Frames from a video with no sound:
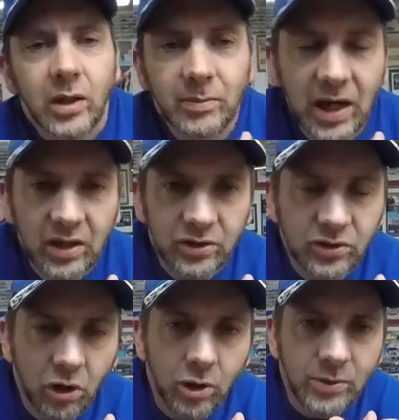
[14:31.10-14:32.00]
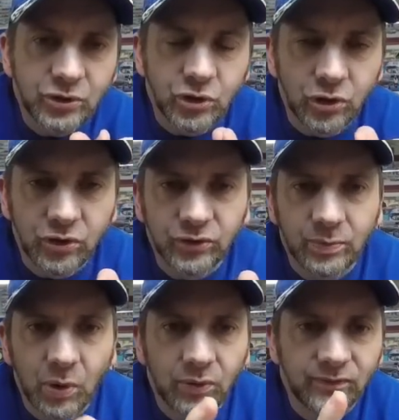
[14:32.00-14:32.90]
balanced armatures,
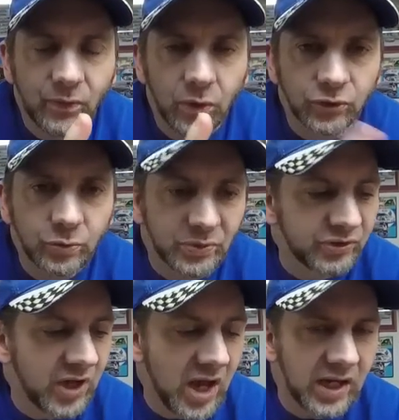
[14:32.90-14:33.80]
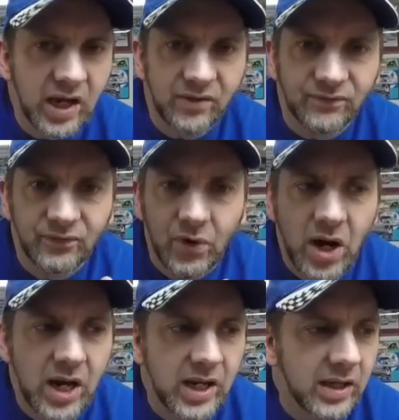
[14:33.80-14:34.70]
both for super stock and
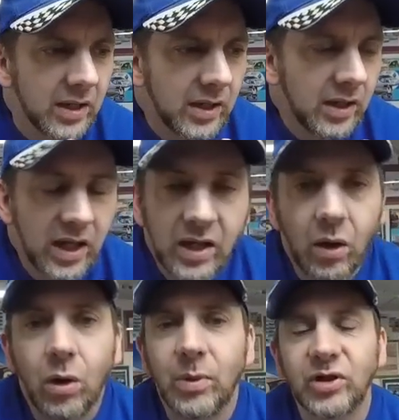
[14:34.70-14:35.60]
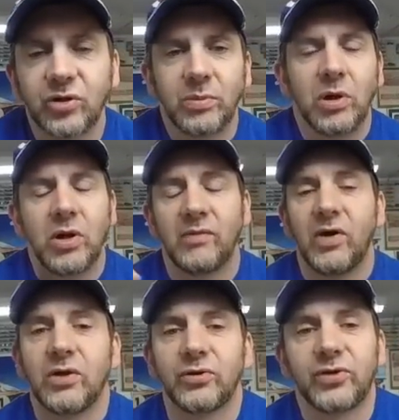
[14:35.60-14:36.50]
fray, and a whole bunch of myriad of
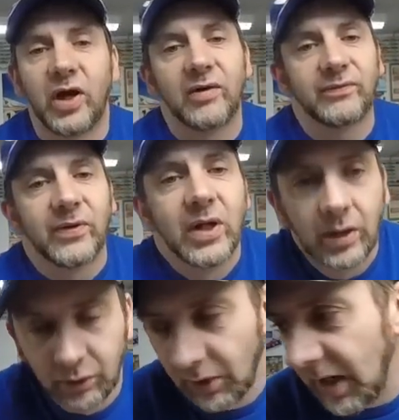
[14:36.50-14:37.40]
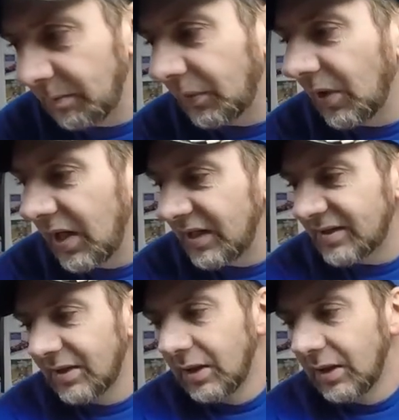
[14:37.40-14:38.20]
other stuff. Great place.